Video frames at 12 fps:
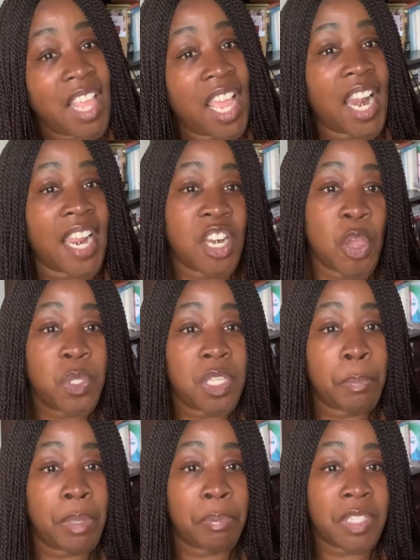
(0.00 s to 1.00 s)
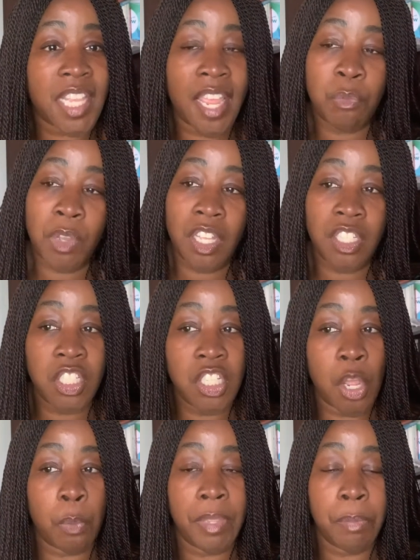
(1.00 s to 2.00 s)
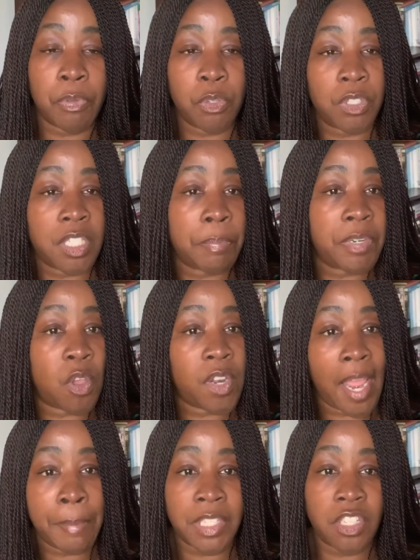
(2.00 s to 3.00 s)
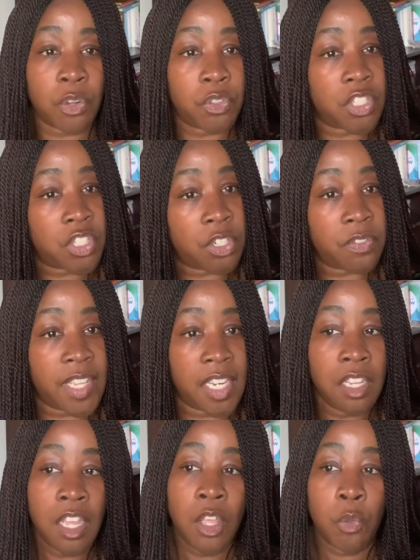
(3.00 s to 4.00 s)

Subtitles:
And I know some people say, well, you know, people who slip into old habits don't deserve it.